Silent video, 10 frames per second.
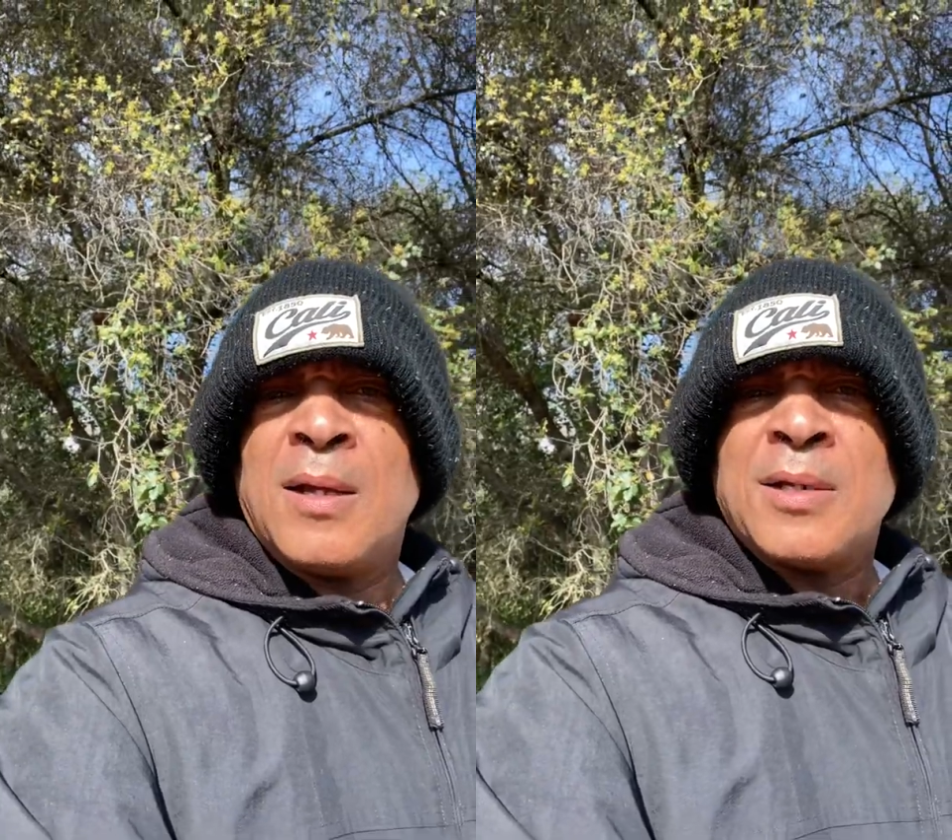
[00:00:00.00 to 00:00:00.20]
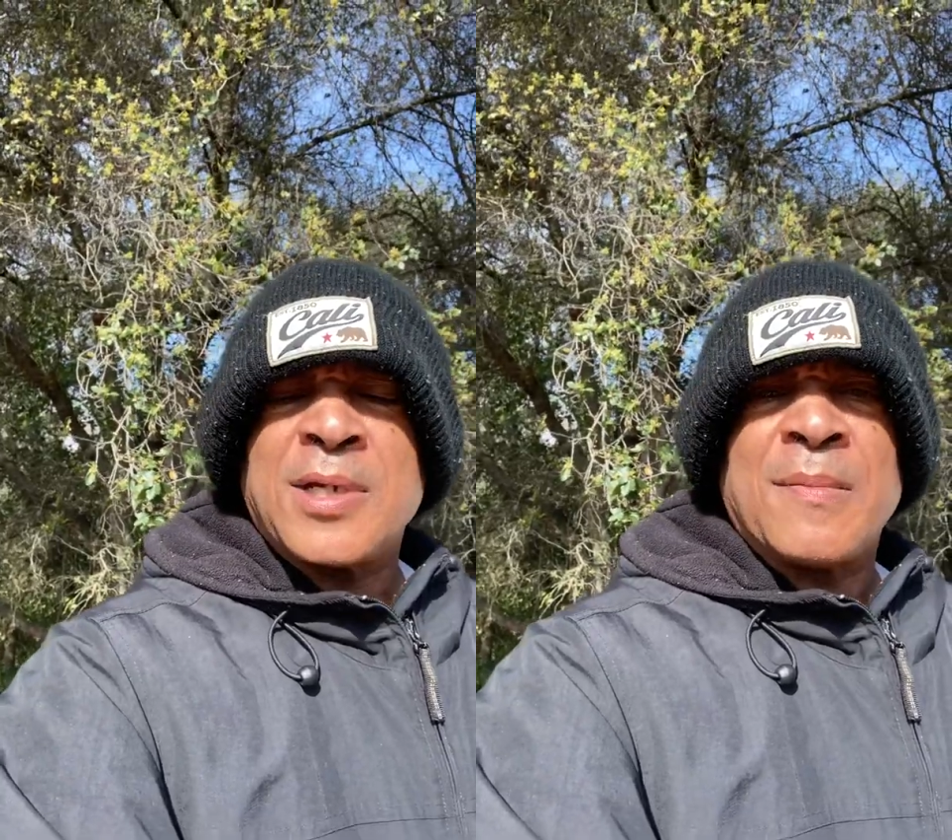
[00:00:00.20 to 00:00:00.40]

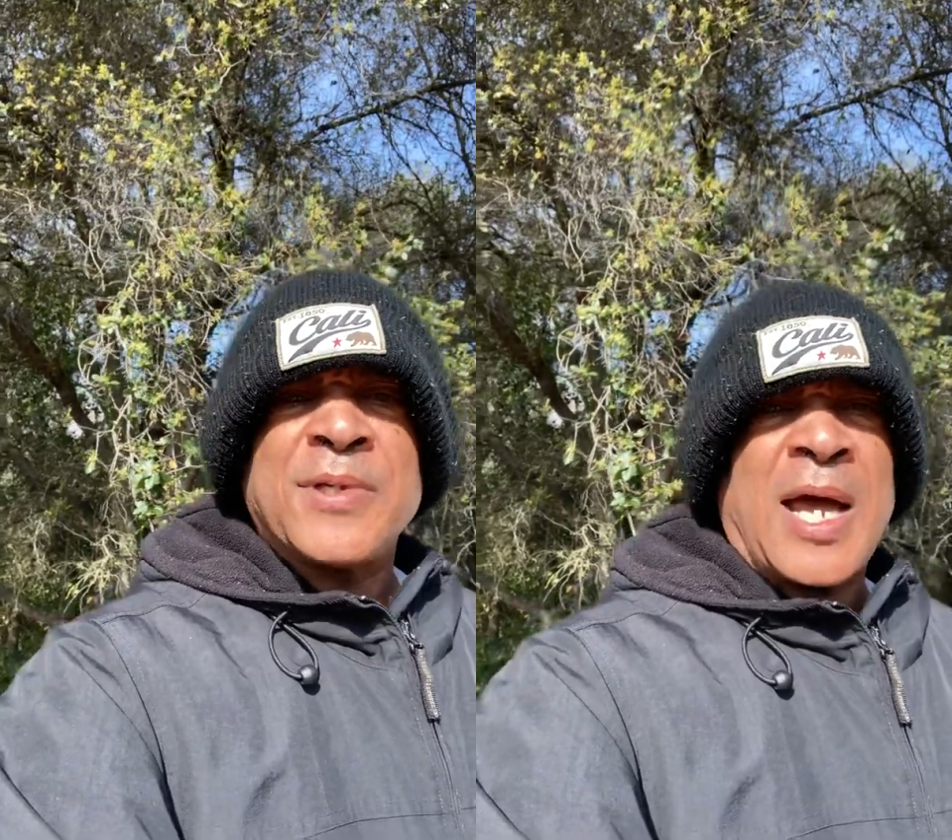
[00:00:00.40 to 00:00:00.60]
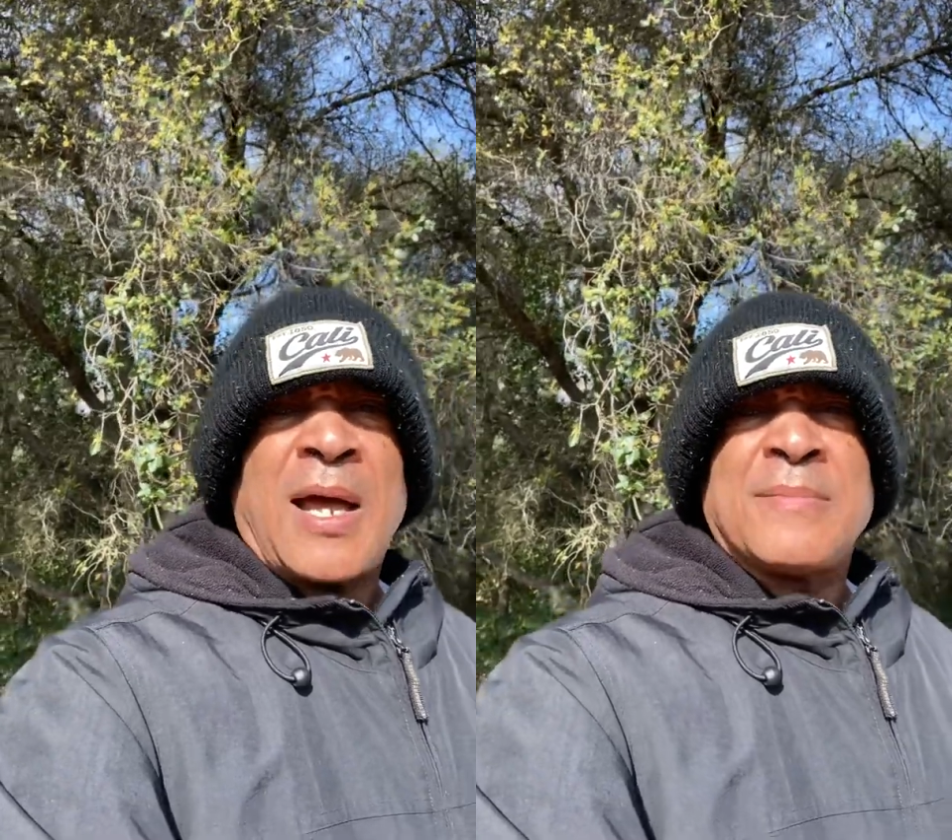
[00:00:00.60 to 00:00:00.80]

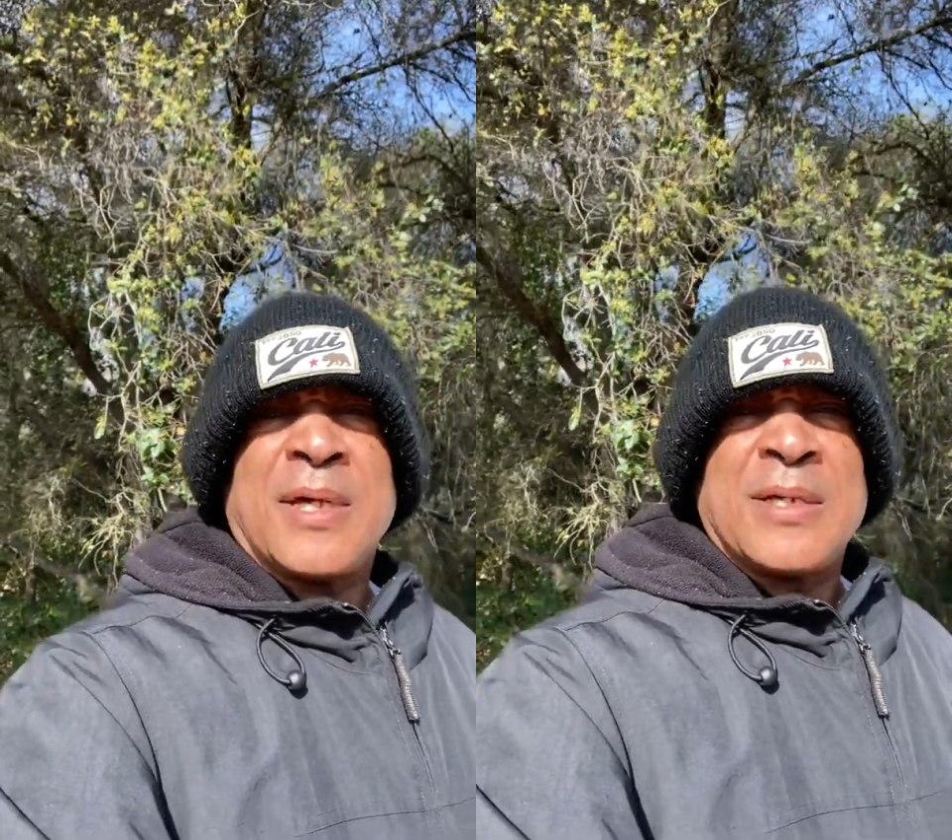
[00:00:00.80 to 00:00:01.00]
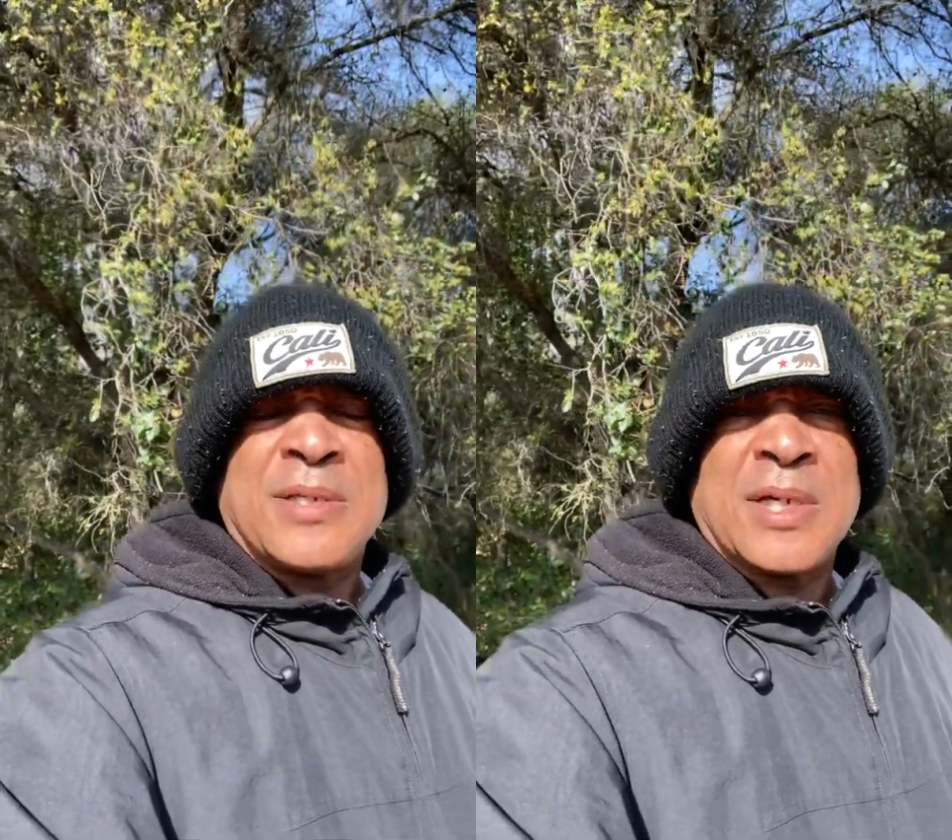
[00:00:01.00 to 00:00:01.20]
Sometimes
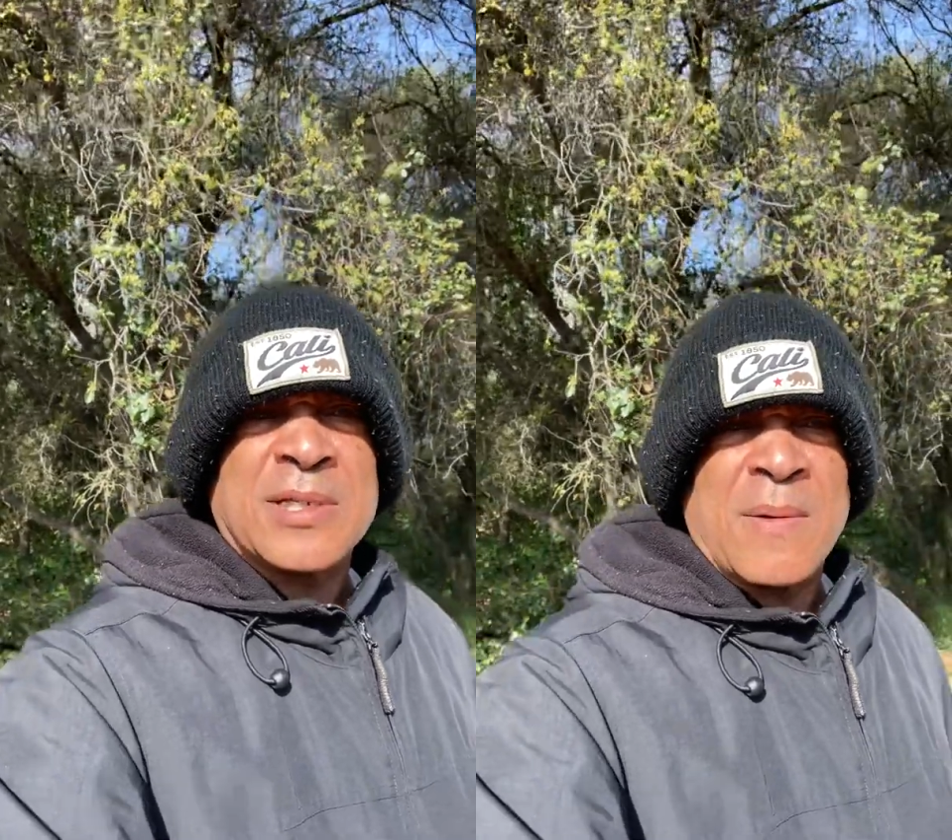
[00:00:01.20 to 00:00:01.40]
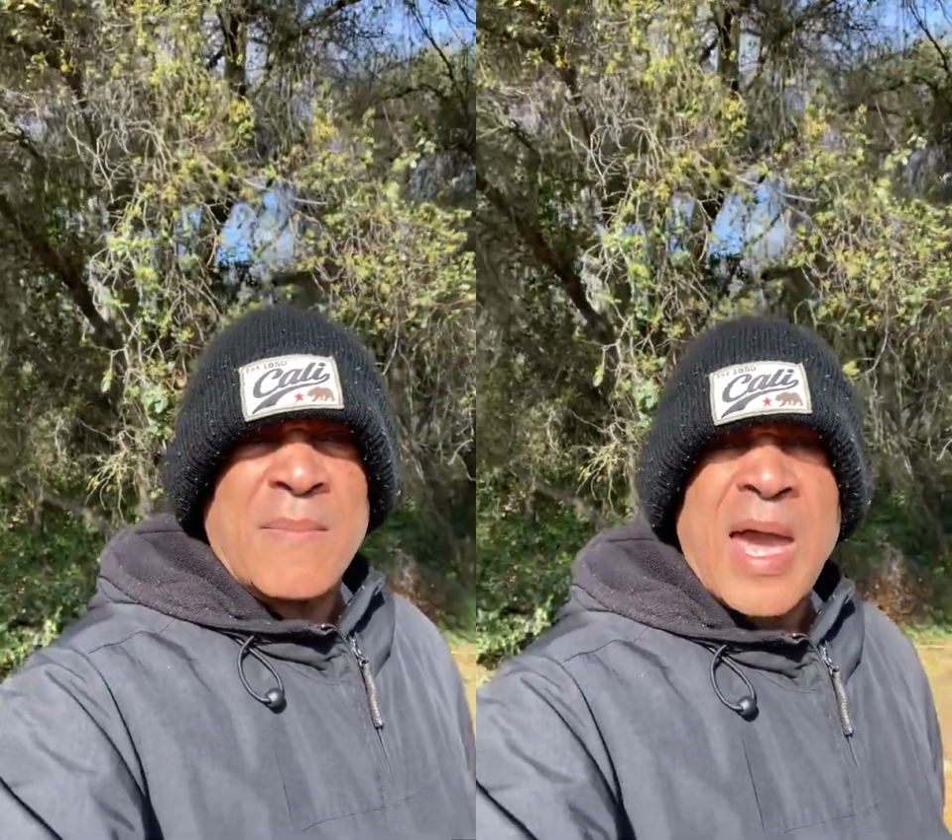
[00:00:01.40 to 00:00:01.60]
it's
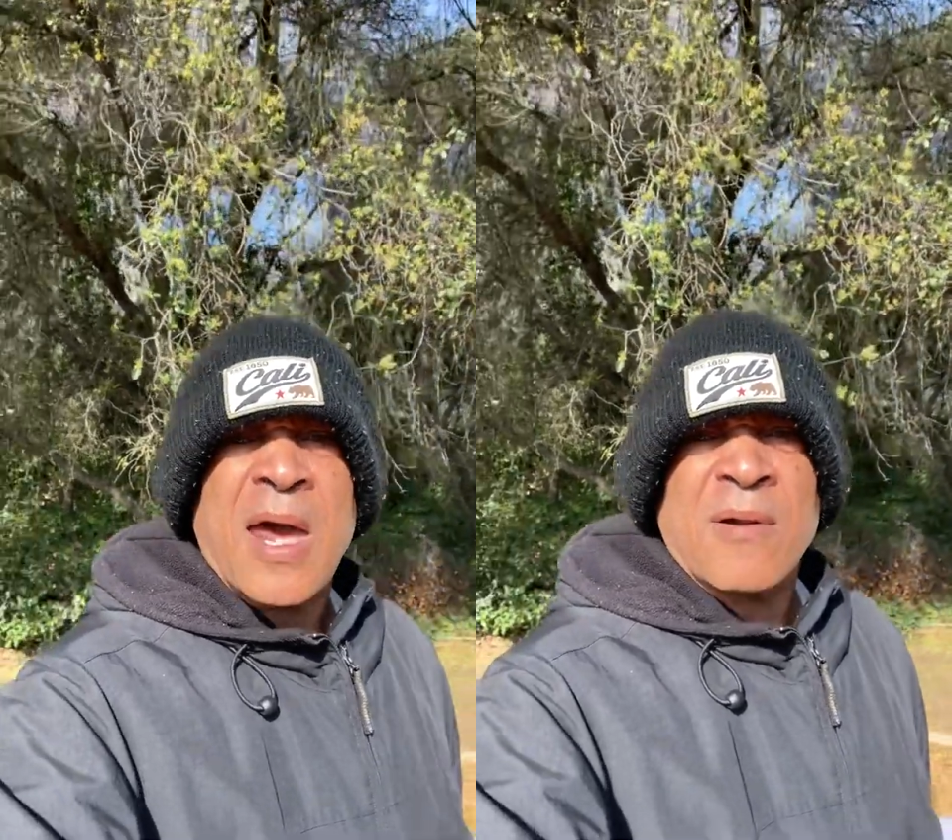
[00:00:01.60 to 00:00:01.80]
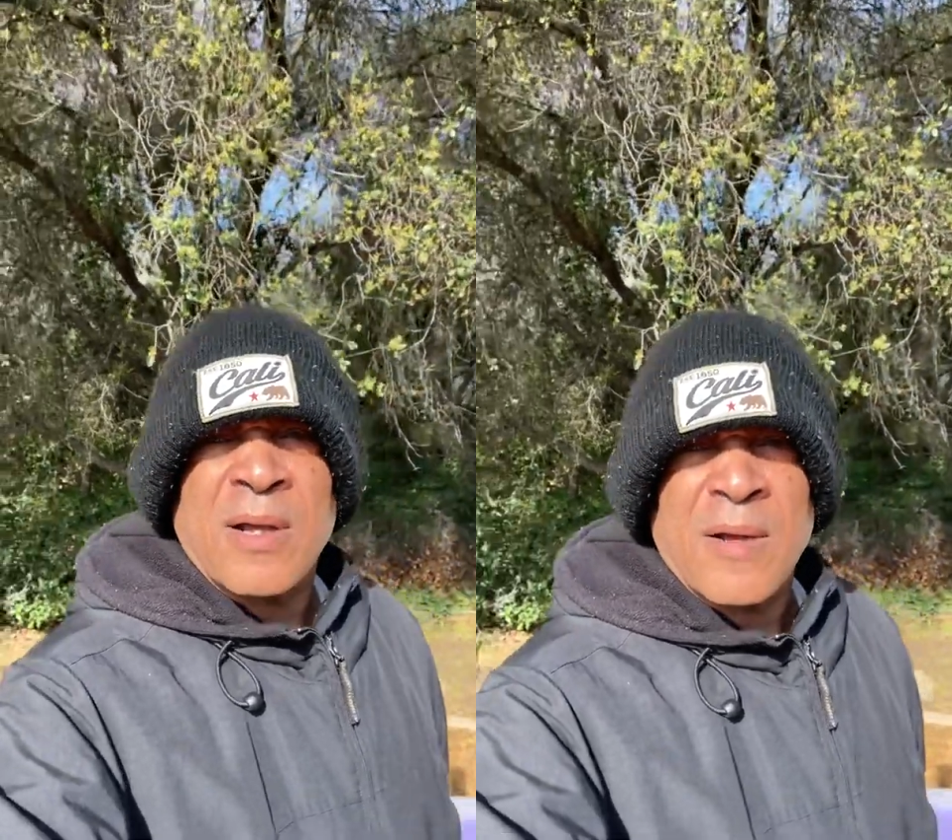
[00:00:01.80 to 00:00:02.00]
just a
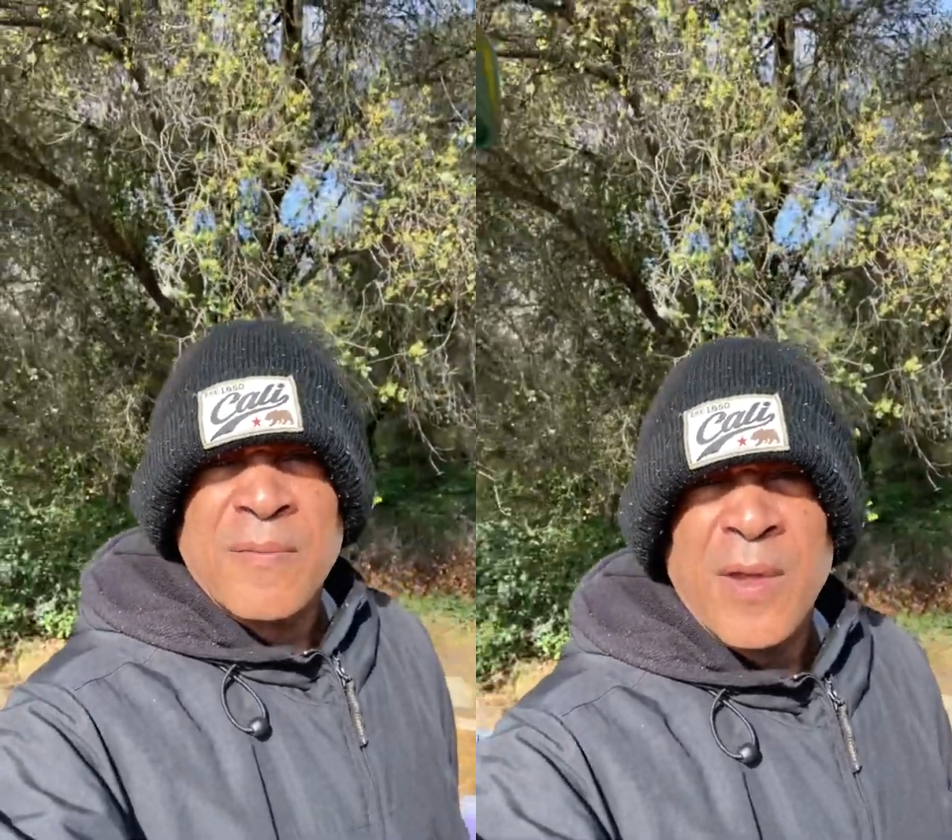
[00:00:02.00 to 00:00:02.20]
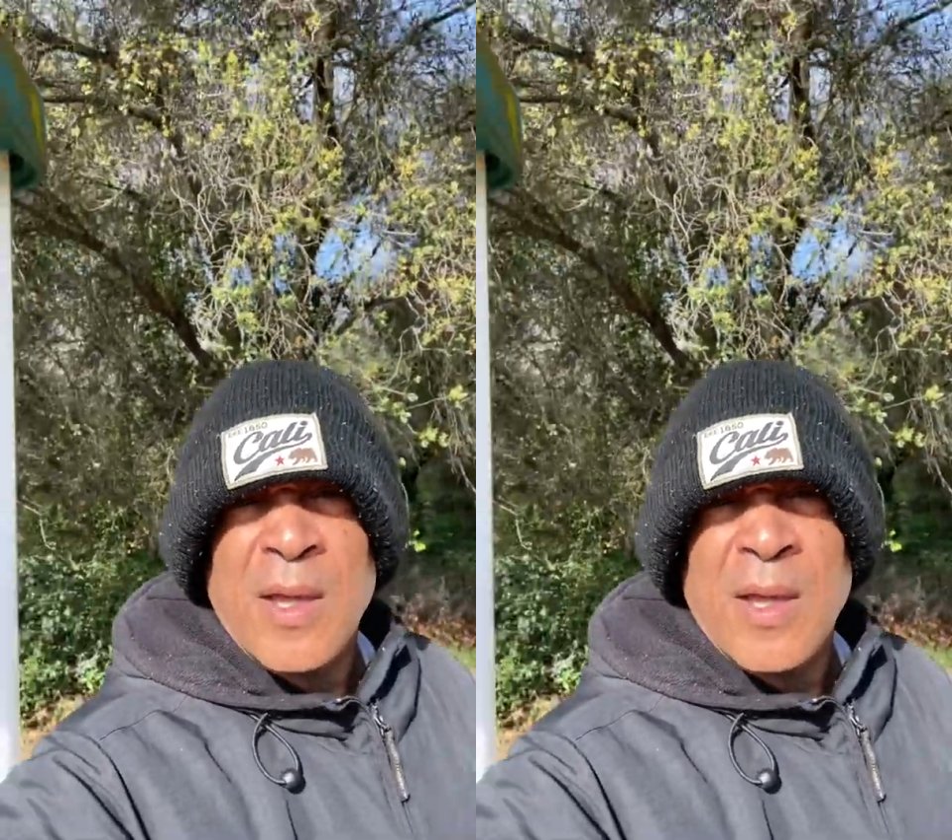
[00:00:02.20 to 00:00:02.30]
matter of